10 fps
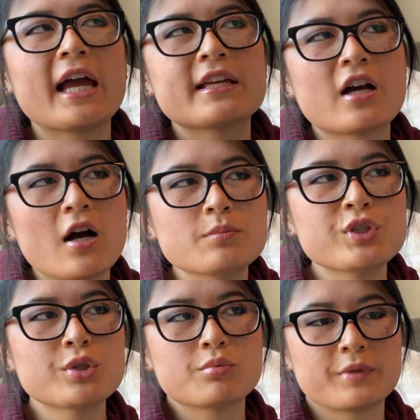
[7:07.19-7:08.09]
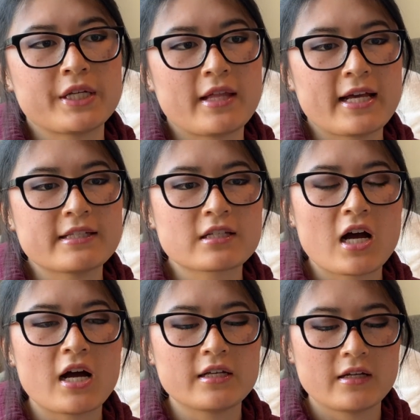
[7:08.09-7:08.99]
come to realize
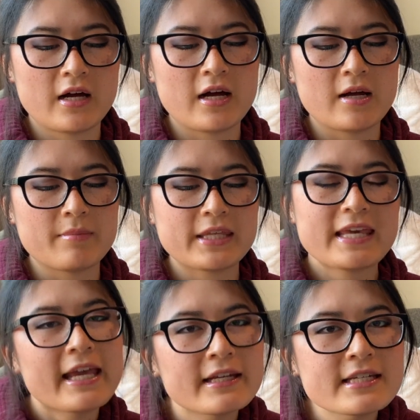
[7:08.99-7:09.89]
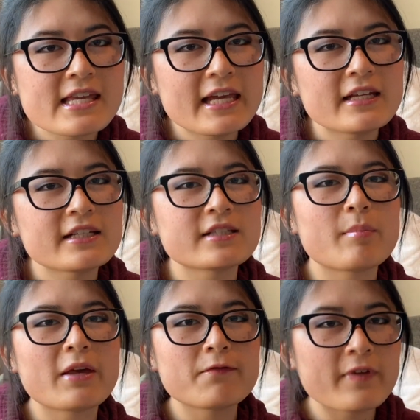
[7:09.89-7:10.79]
candy cane isn't
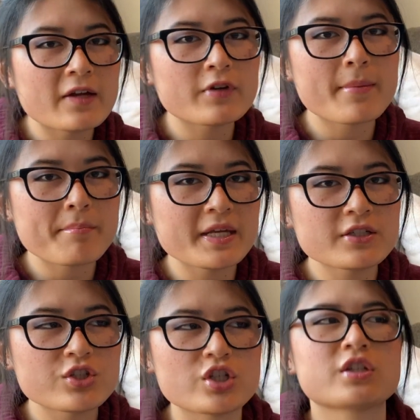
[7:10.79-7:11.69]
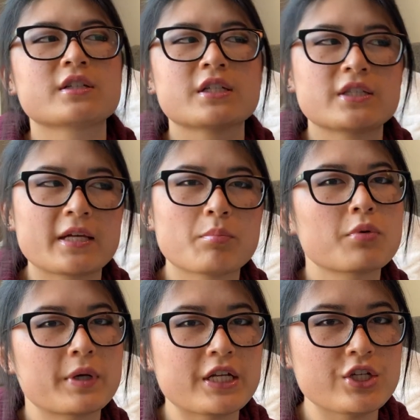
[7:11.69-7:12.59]
my favorite mint just because it's like
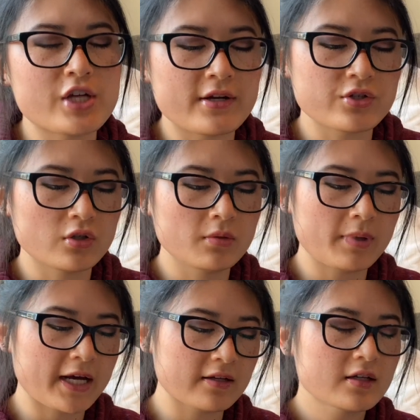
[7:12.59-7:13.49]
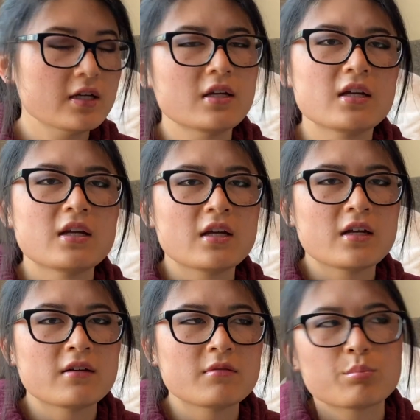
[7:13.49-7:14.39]
pretty gentle, but
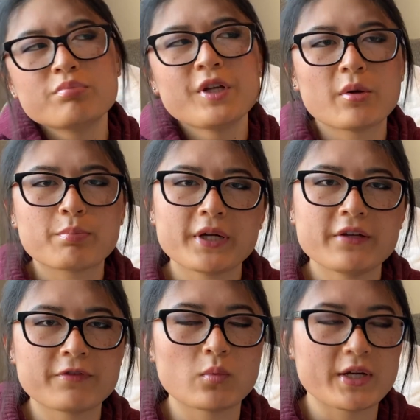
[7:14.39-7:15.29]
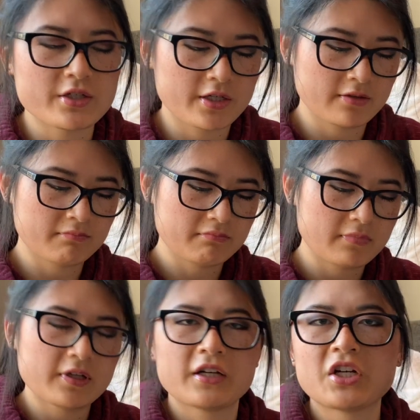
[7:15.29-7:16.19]
you know, pretty for winter,
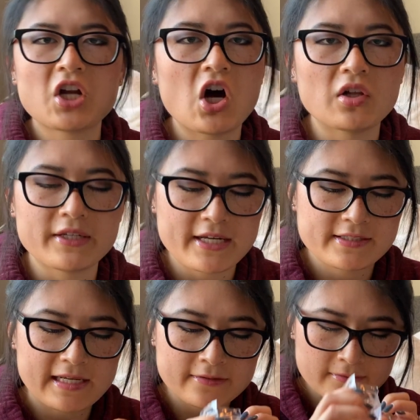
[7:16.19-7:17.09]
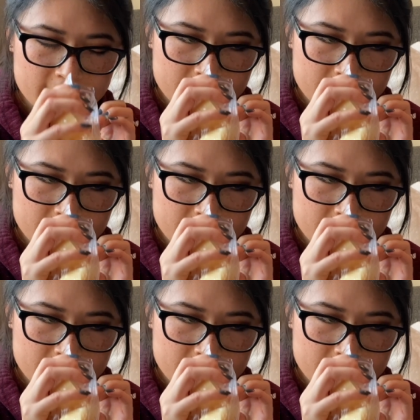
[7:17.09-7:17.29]
a good holiday scent.